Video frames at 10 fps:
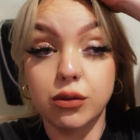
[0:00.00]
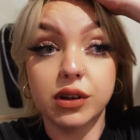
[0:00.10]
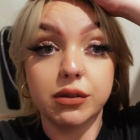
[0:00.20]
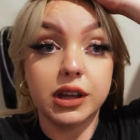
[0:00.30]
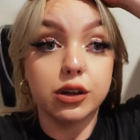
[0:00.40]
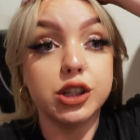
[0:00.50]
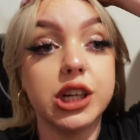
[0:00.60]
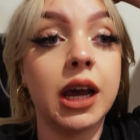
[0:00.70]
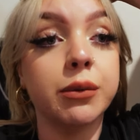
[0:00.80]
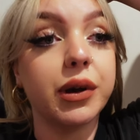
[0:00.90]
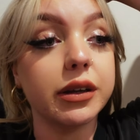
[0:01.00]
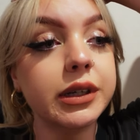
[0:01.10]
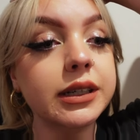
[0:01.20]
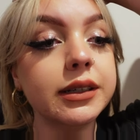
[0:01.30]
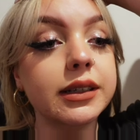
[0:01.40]
a really, really good chat. But
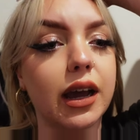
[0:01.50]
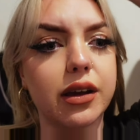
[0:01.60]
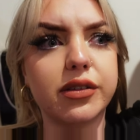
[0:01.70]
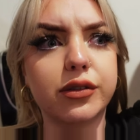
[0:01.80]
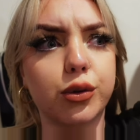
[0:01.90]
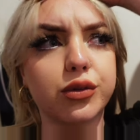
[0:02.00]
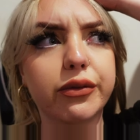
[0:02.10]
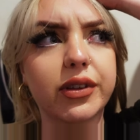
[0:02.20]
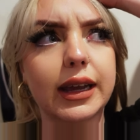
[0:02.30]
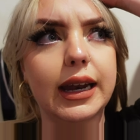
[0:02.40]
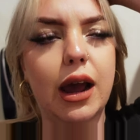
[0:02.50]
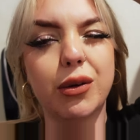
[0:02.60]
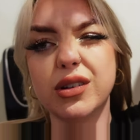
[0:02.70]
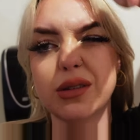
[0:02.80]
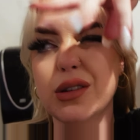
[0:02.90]
yeah, I talked to him for like an hour
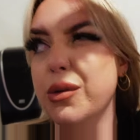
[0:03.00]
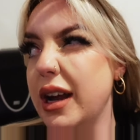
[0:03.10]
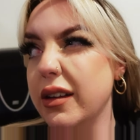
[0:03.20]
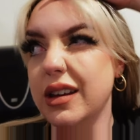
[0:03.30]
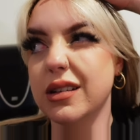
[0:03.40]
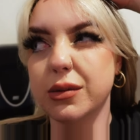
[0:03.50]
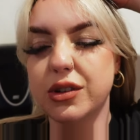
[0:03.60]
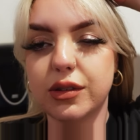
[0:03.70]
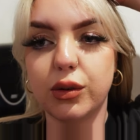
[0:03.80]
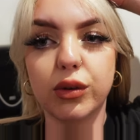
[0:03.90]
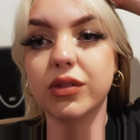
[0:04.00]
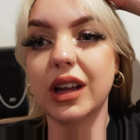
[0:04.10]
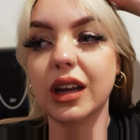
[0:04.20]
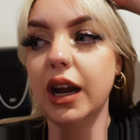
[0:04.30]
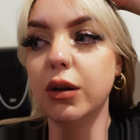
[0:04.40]
because there's no one out there, so we just talked for
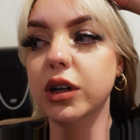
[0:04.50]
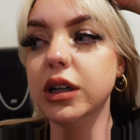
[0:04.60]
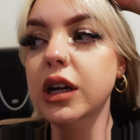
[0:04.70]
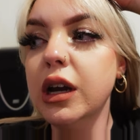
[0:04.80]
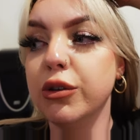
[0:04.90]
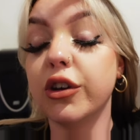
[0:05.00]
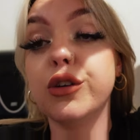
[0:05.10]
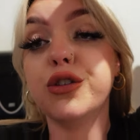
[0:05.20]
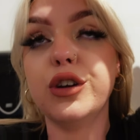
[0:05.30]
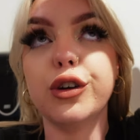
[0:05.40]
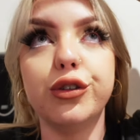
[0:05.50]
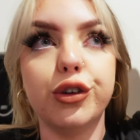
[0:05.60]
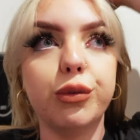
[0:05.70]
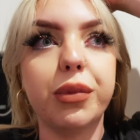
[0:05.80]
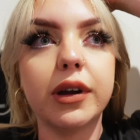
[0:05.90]
like an hour, which I usually don't
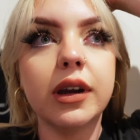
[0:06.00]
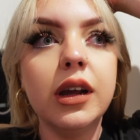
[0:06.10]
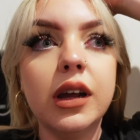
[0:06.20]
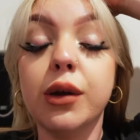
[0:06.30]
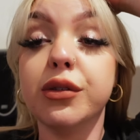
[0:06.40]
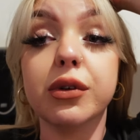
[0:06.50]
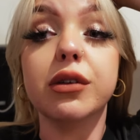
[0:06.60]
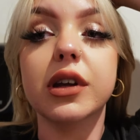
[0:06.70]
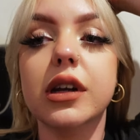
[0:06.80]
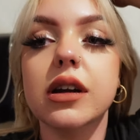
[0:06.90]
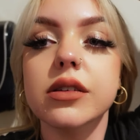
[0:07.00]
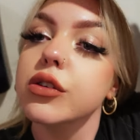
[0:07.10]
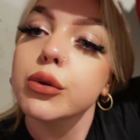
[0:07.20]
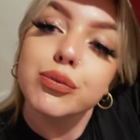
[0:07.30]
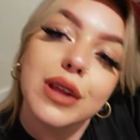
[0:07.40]
do, but he was really, really nice,
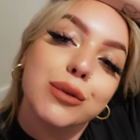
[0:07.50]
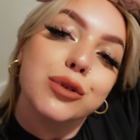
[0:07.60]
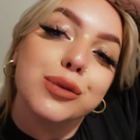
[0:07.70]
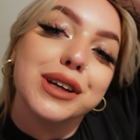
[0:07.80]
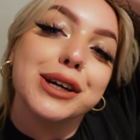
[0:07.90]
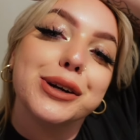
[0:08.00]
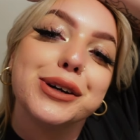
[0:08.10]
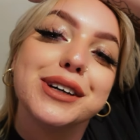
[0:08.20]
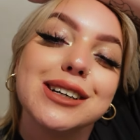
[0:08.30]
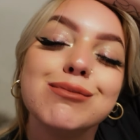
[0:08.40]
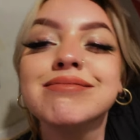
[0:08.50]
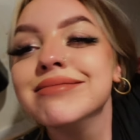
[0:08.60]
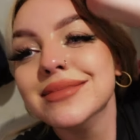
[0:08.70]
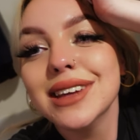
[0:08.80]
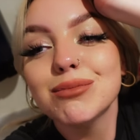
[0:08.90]
so that was really good.
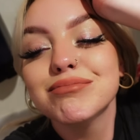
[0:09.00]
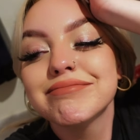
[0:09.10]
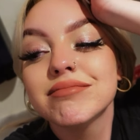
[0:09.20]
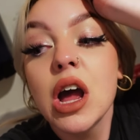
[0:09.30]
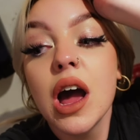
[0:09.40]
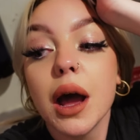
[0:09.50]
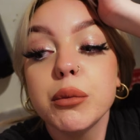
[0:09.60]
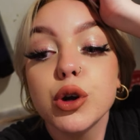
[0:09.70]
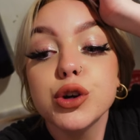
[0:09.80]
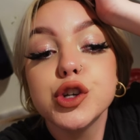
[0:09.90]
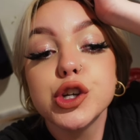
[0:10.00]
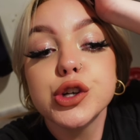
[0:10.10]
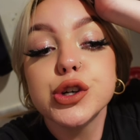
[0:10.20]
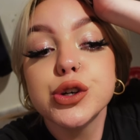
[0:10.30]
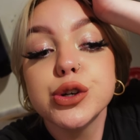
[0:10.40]
Yeah, I'm going
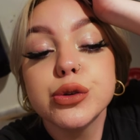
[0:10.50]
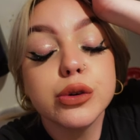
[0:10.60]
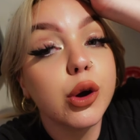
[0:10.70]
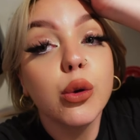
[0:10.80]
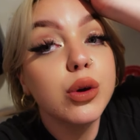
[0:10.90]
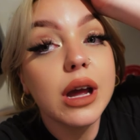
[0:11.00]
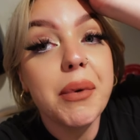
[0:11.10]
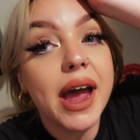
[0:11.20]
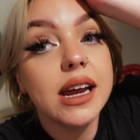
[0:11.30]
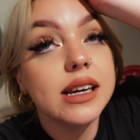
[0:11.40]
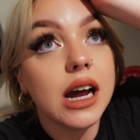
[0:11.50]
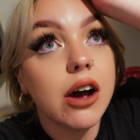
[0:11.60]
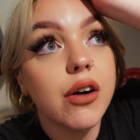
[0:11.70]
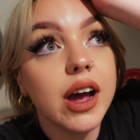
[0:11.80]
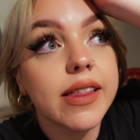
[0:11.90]
to go get paid
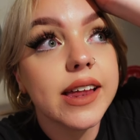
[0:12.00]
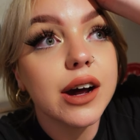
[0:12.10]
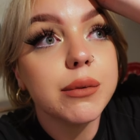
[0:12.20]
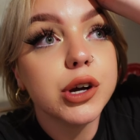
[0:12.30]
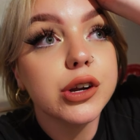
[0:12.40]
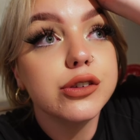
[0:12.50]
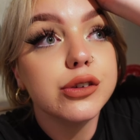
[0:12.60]
now, and then I'm going